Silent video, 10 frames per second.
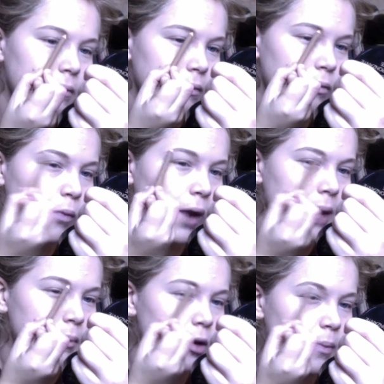way
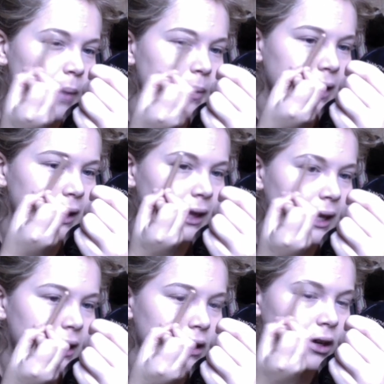more
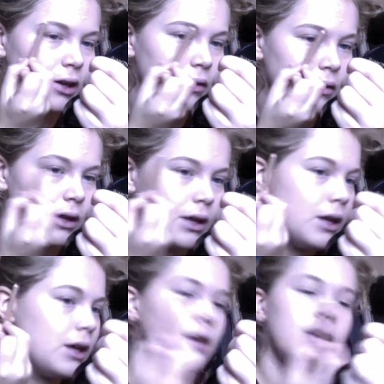publicly, You
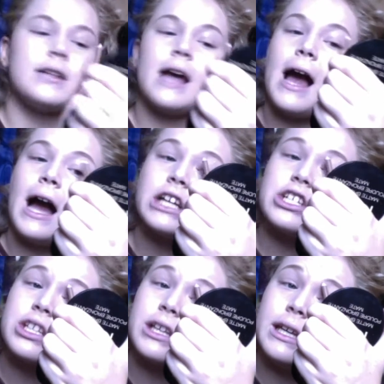need to
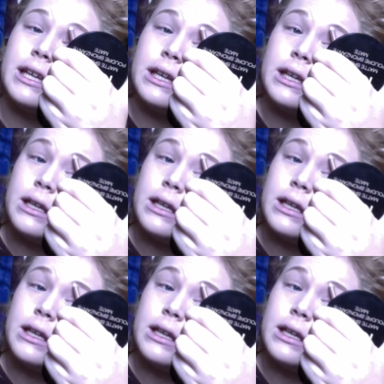actually,